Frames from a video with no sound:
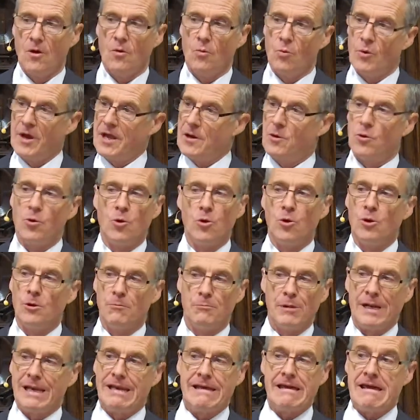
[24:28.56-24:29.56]
We all
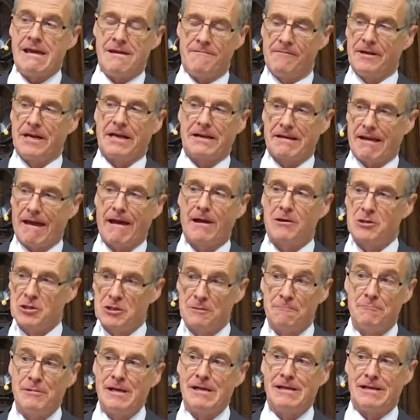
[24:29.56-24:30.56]
believe in
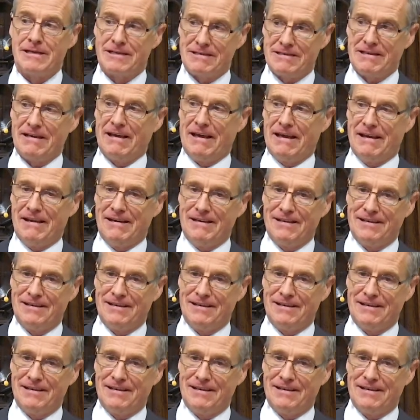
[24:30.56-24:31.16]
accountability.